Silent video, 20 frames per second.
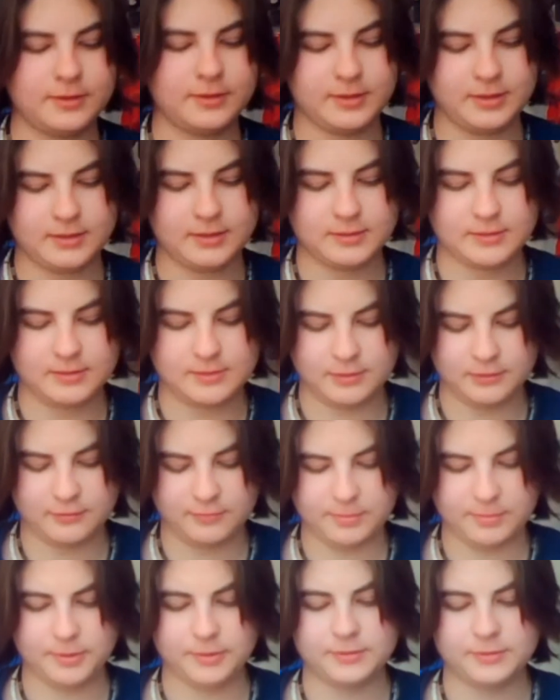see it as a
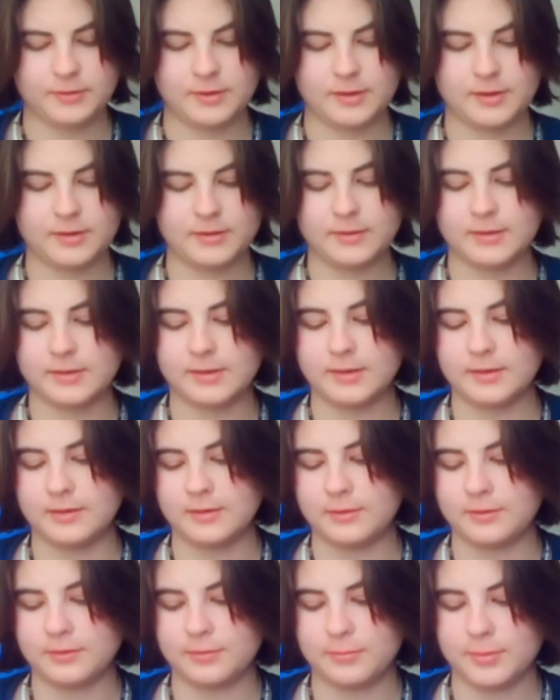self-portrait because I didn't
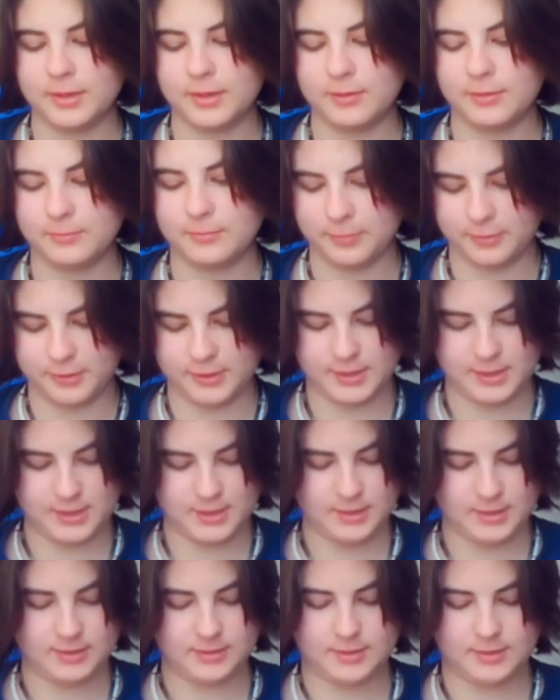use my own body
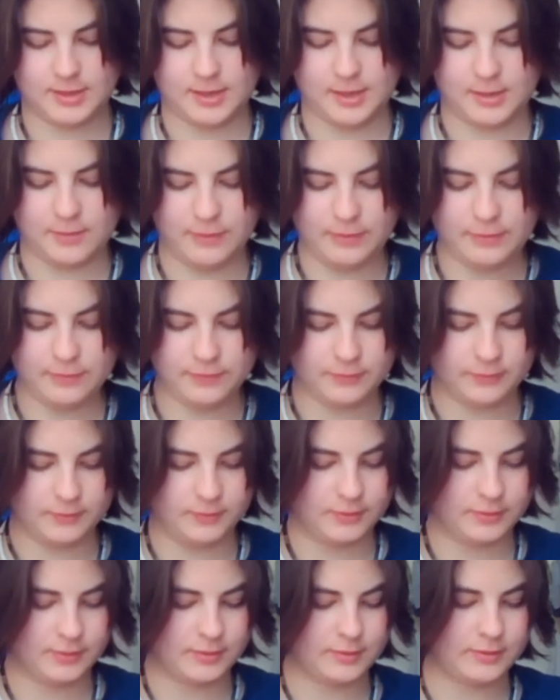as a
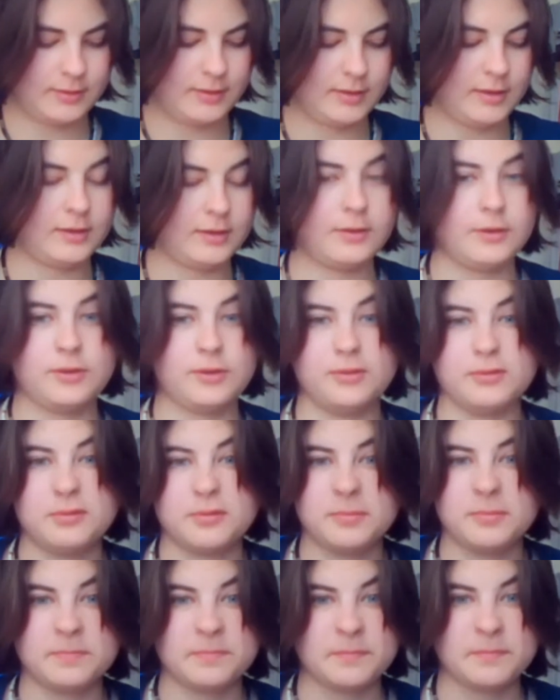reference, because I didn't use
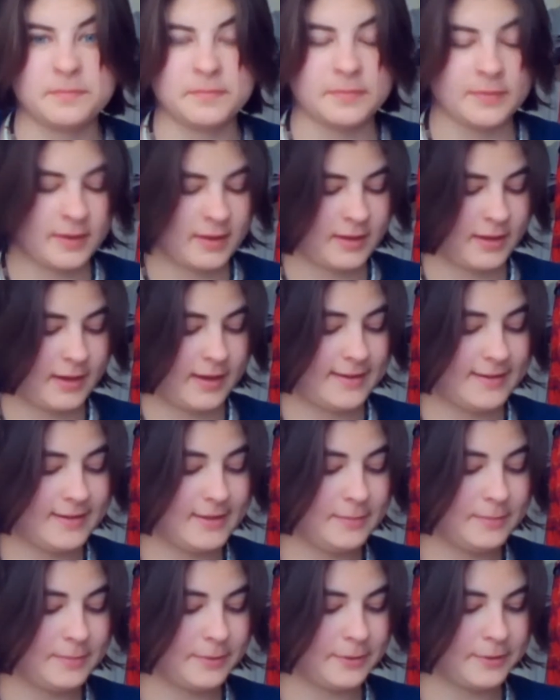
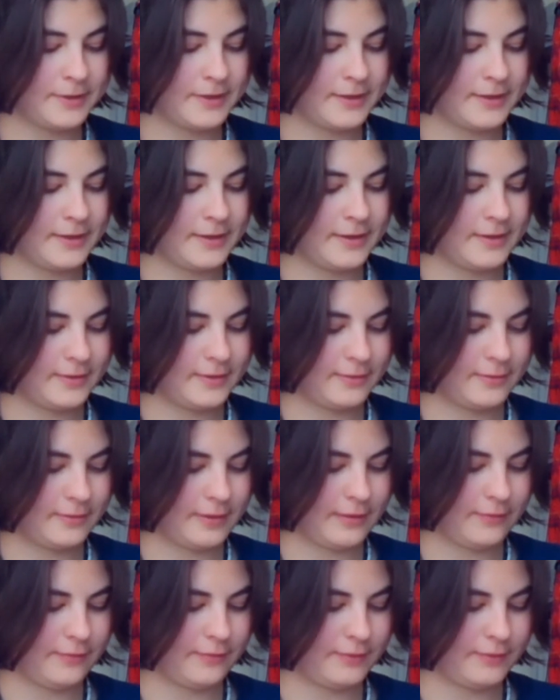any body as a
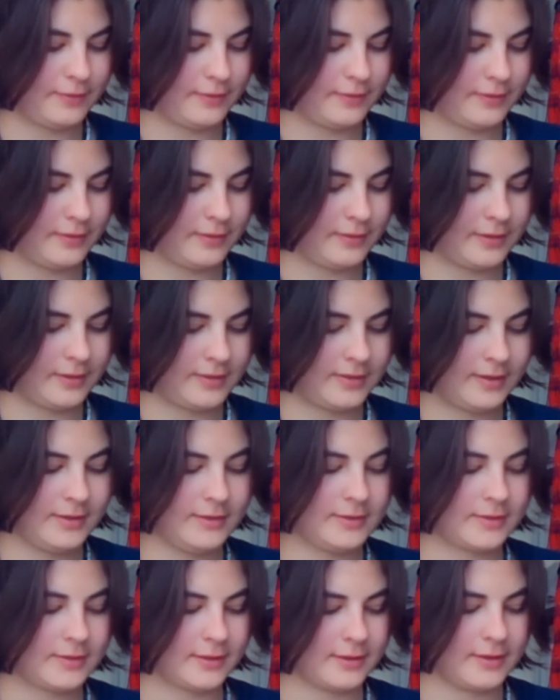reference,
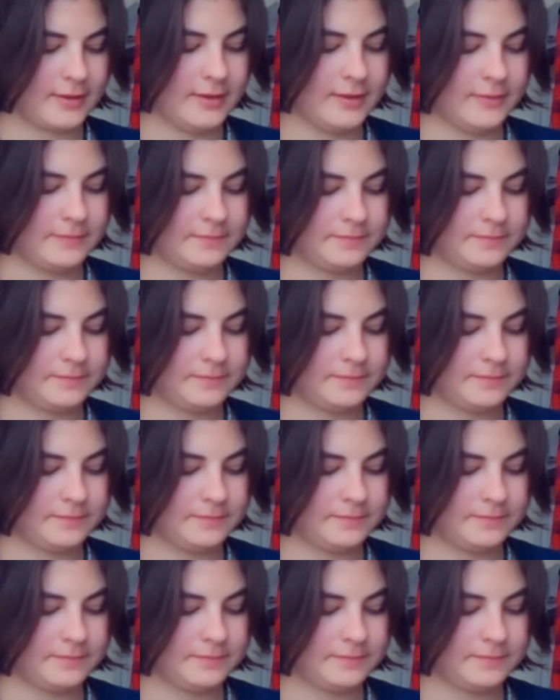essentially.